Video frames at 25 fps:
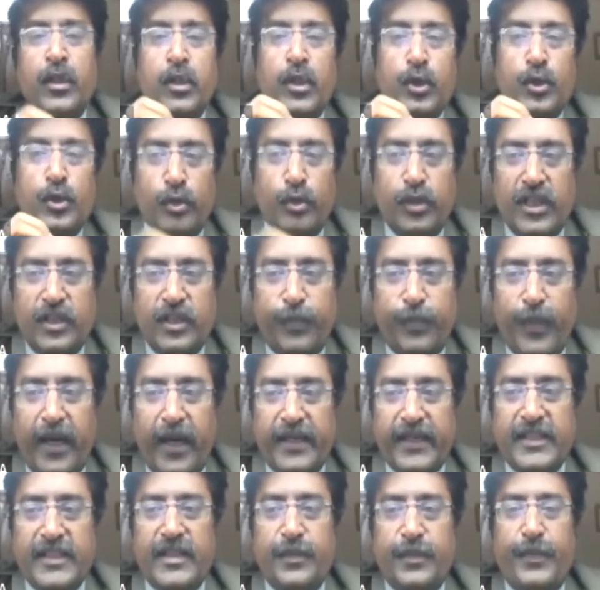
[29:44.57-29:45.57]
Student
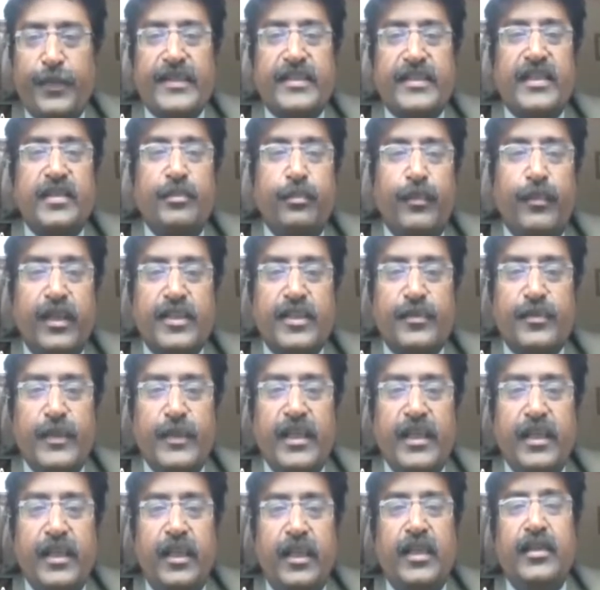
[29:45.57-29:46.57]
participation must
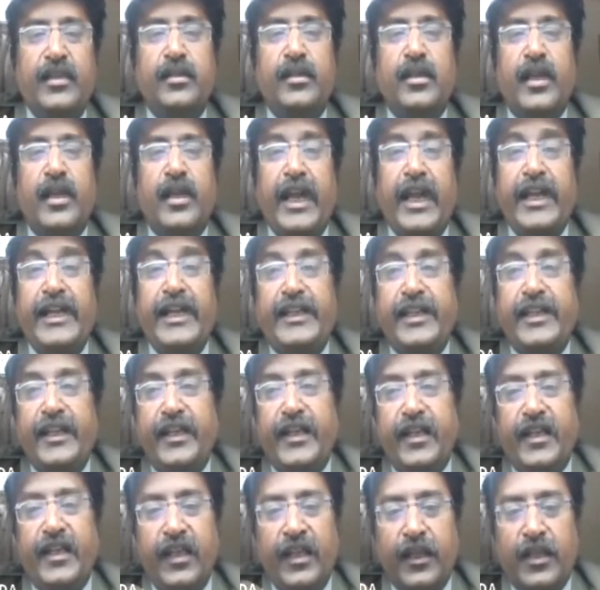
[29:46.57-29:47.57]
be in
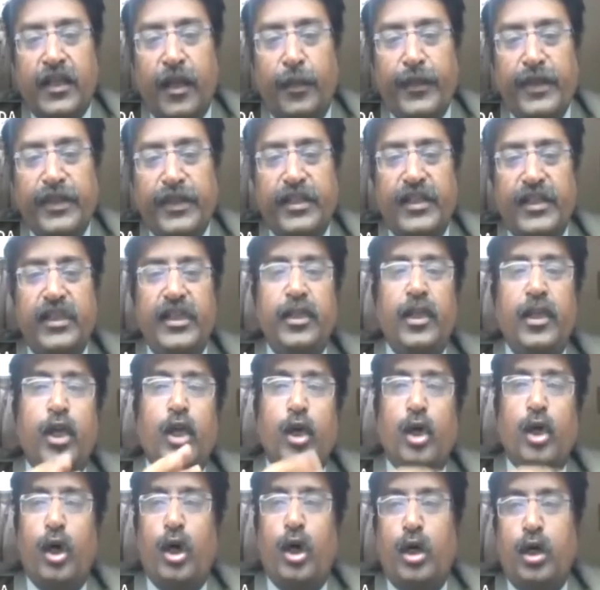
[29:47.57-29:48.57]
anti-ragging committee,
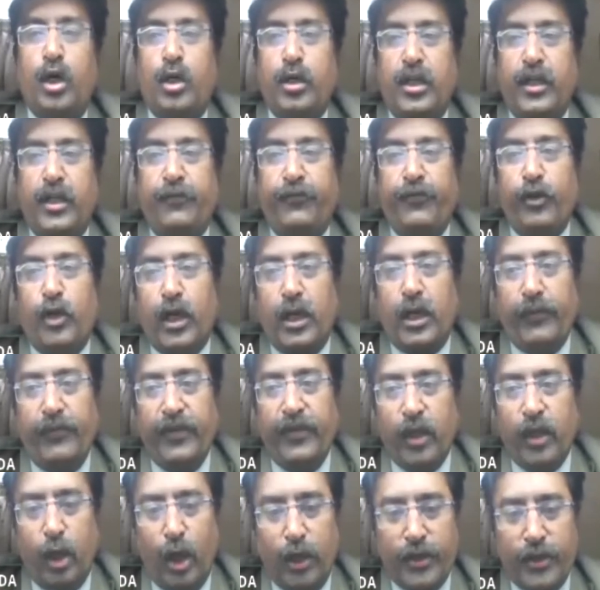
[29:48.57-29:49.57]
or if you are
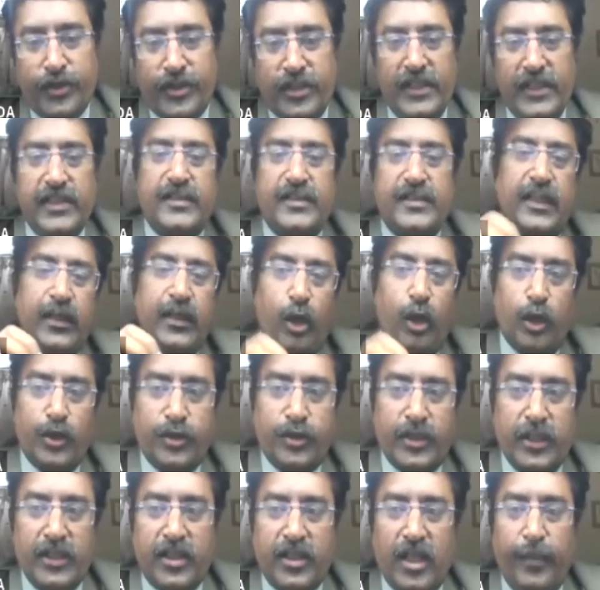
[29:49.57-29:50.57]
having hostels, then
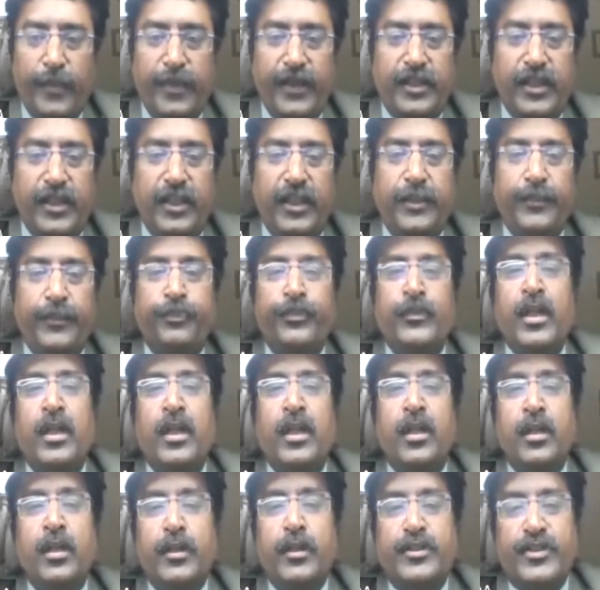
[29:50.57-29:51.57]
hostels committee,
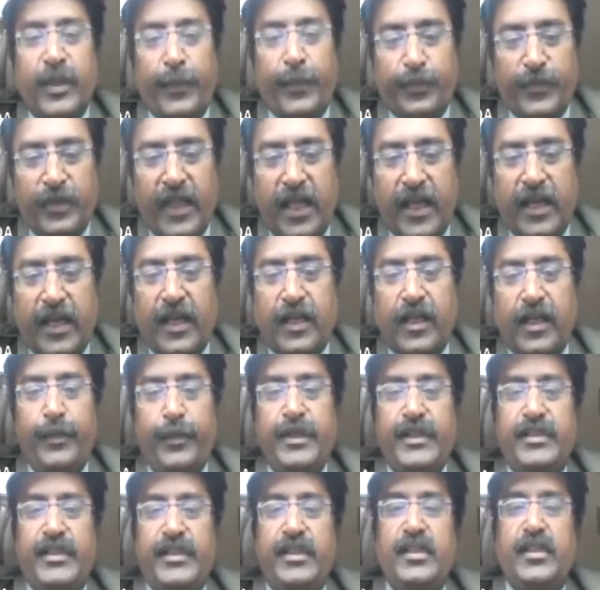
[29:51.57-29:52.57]
Saptadhara
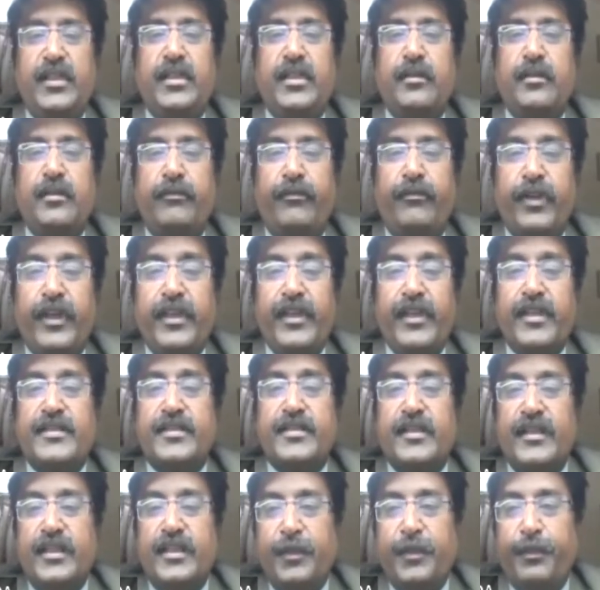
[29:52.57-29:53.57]
committee, various
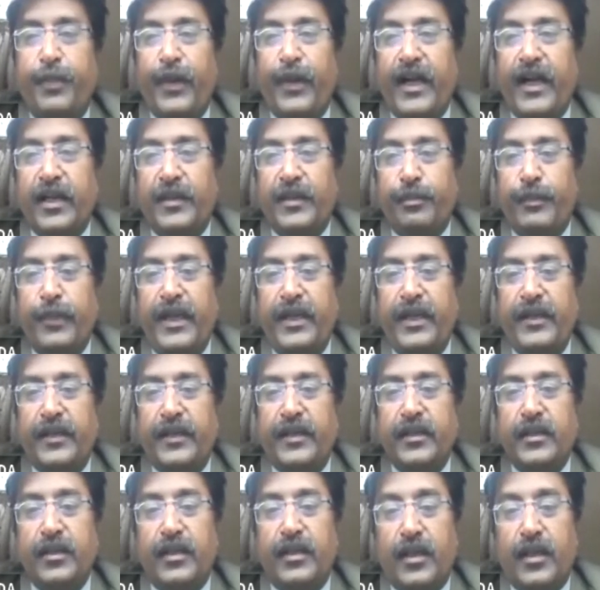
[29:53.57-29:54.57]

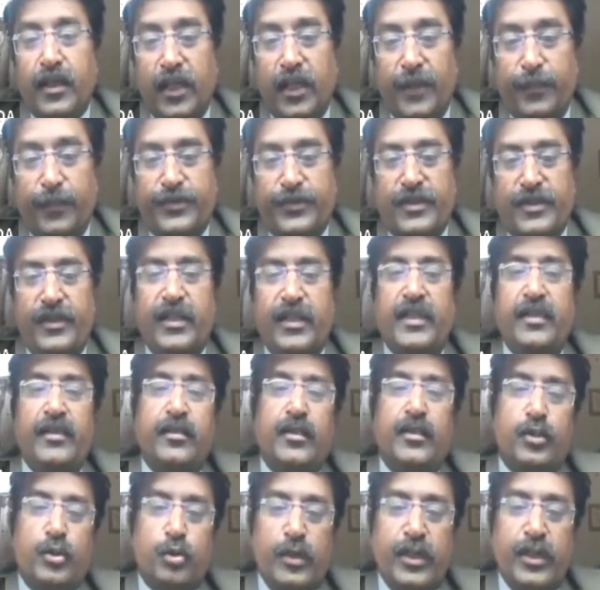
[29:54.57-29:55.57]
departmental clubs,
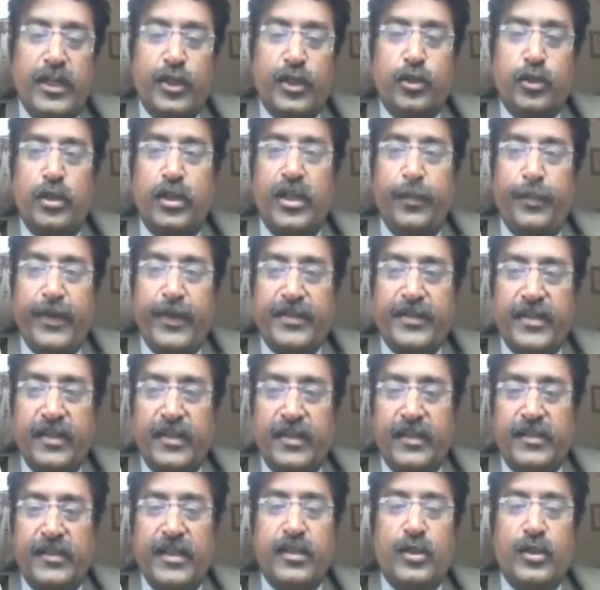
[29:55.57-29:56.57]
then students
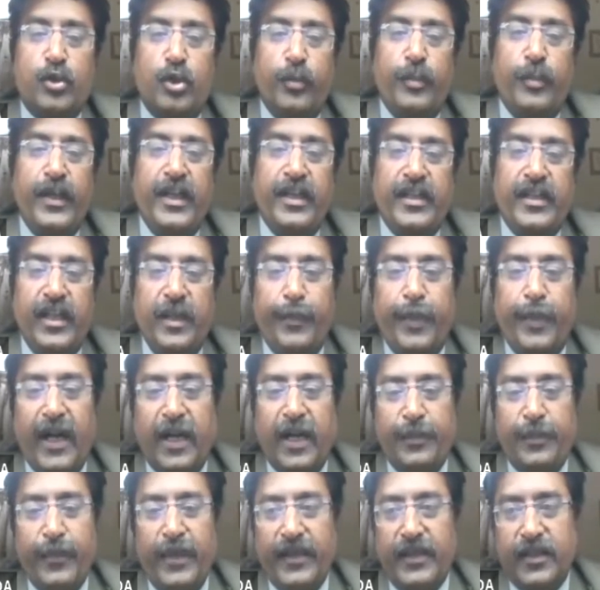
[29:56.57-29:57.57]
representation should be in
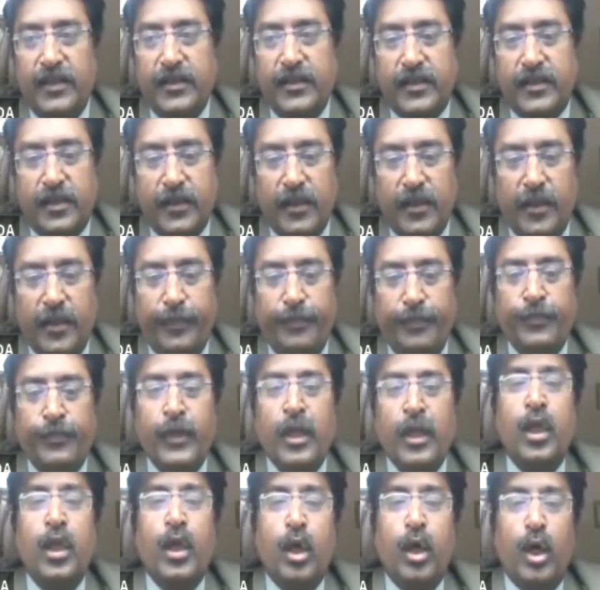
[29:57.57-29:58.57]
departmental club,
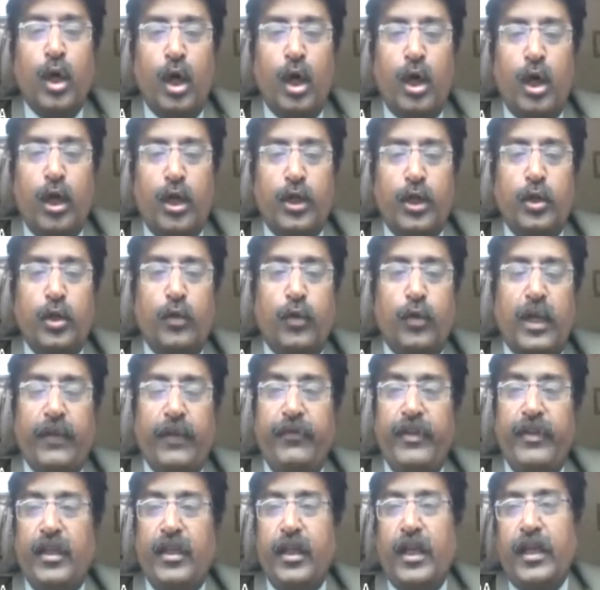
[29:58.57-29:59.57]
or you are
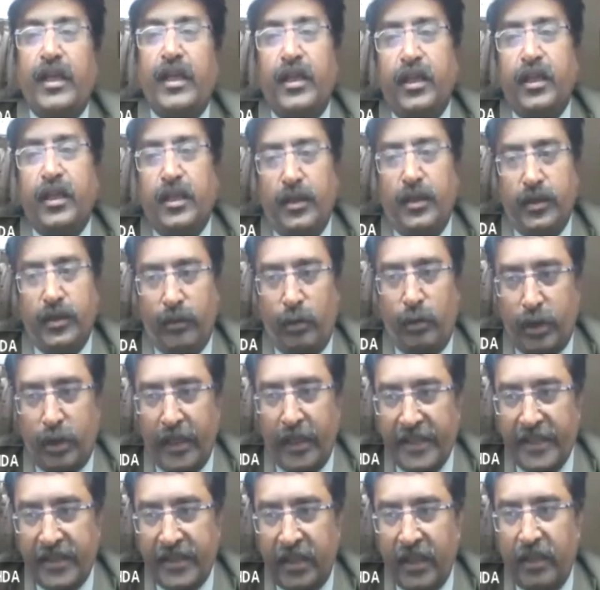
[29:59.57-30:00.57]
having any
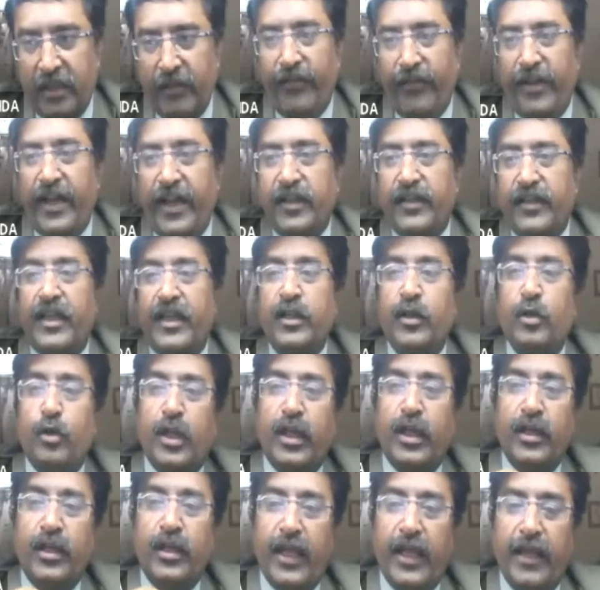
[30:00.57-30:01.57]
organizing event, then you
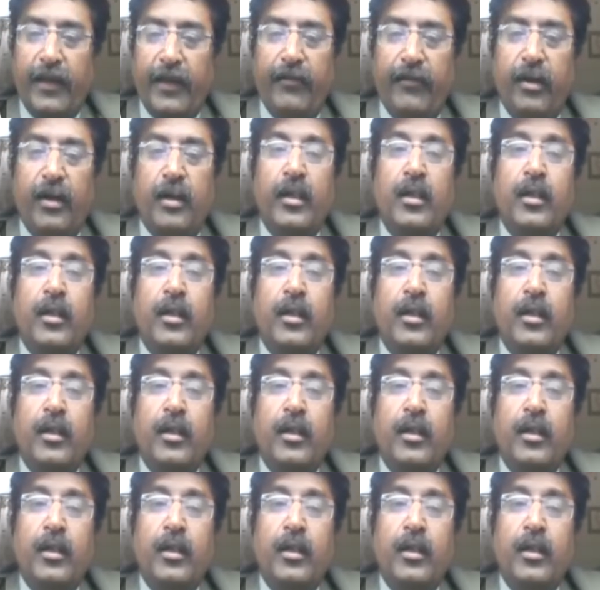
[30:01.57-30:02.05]
can have a